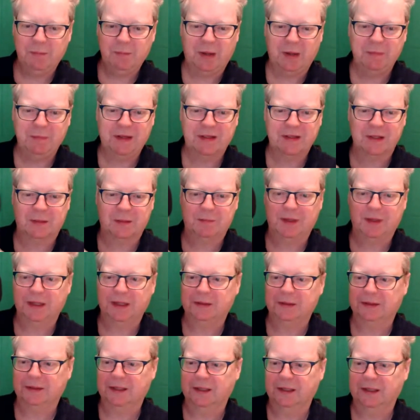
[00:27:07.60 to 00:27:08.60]
it might mess up
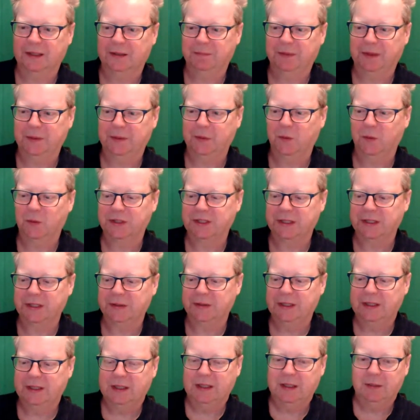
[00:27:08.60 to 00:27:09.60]
my uh, my
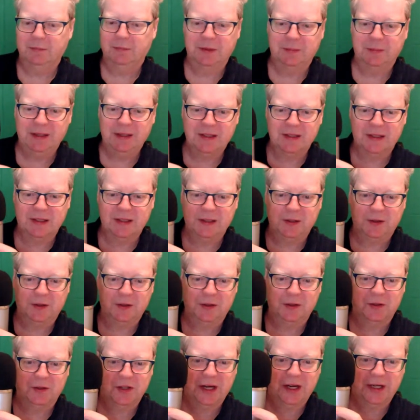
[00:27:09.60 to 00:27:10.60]
audio, but basically
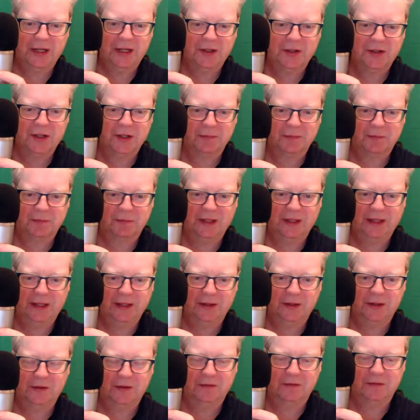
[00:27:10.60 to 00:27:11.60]
you can change it
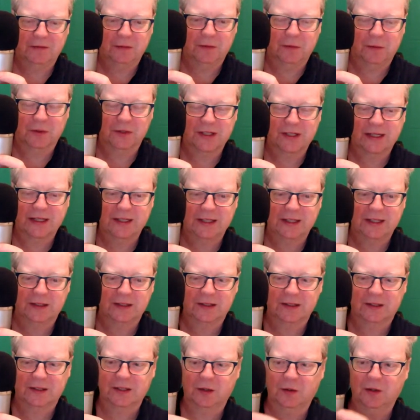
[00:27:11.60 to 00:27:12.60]
here. You've got four
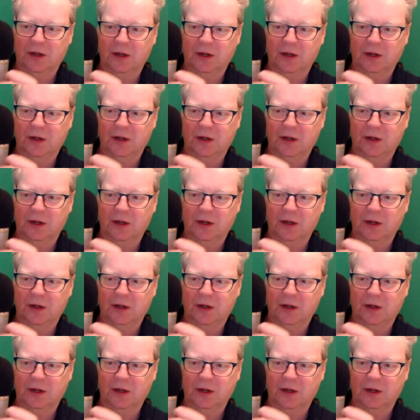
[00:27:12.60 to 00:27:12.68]
settings.